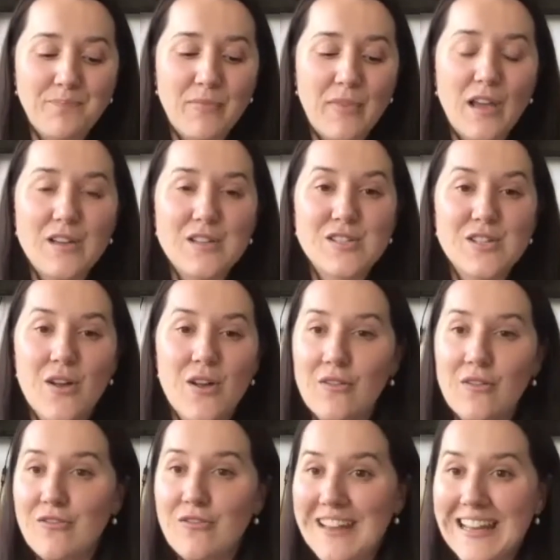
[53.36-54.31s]
So
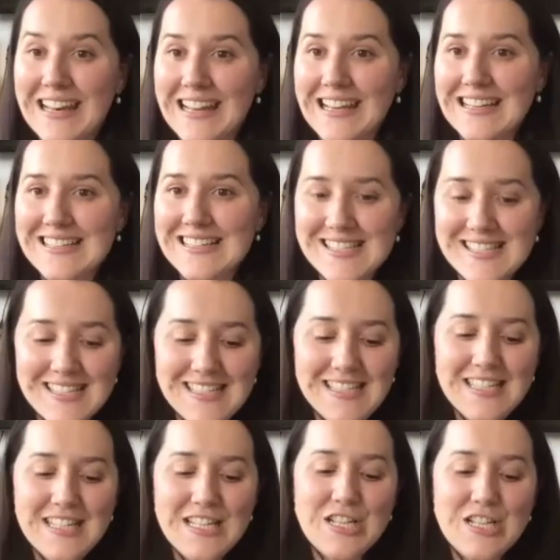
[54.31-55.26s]
Felix,
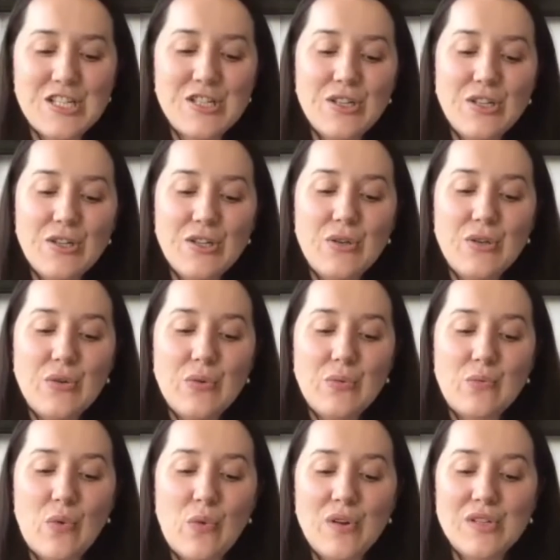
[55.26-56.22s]
do
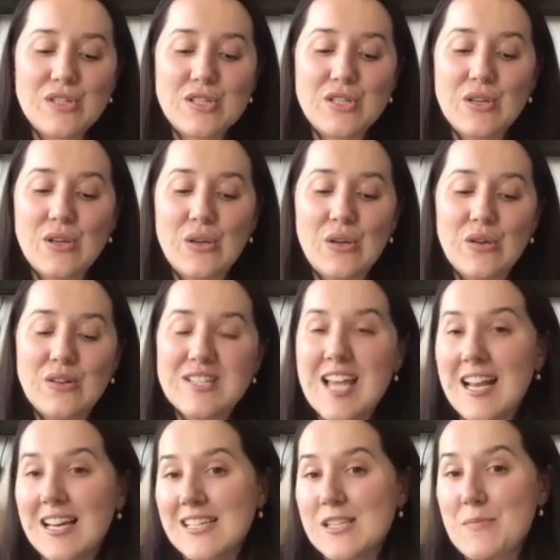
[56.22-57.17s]
you want to
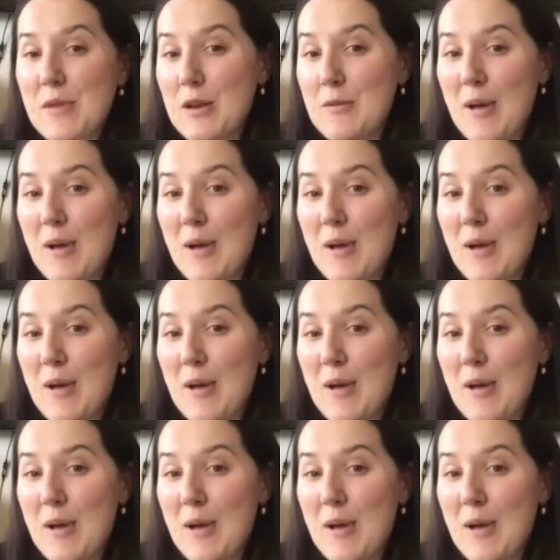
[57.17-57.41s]
tell us a bit